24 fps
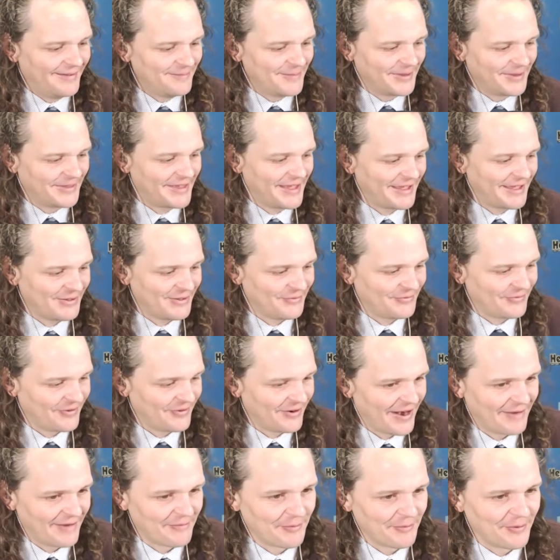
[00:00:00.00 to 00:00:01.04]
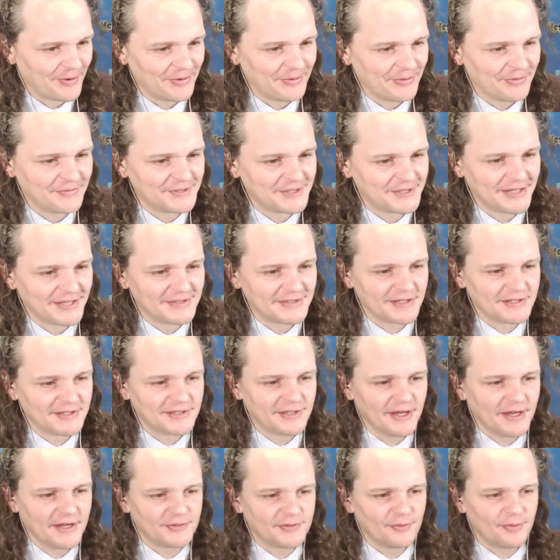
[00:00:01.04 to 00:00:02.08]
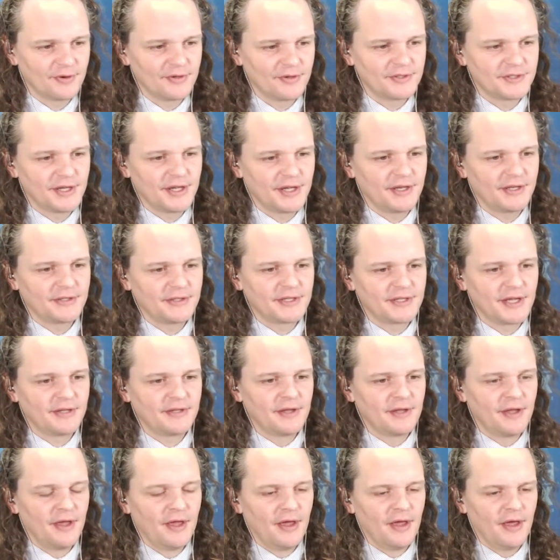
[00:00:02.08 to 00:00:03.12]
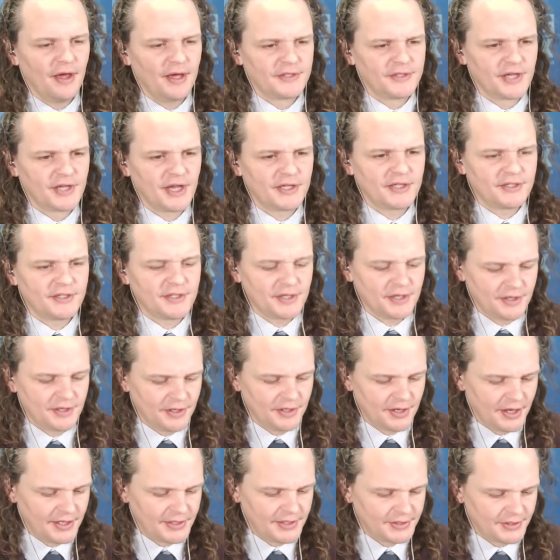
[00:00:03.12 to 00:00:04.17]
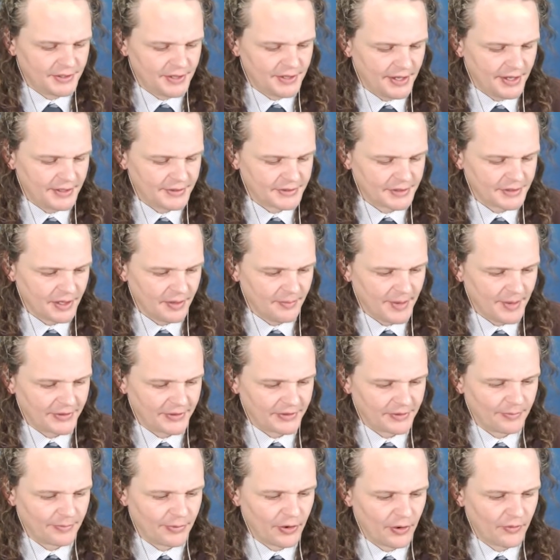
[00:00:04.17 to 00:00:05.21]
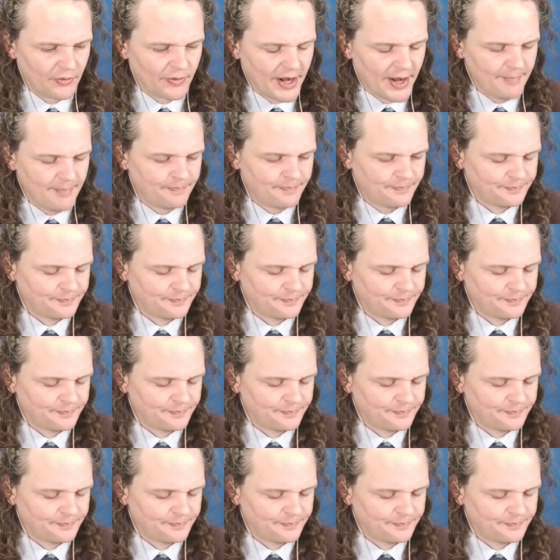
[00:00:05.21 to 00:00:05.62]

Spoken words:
But thank you for everyone who have sent such nice words in and said such nice things about the program.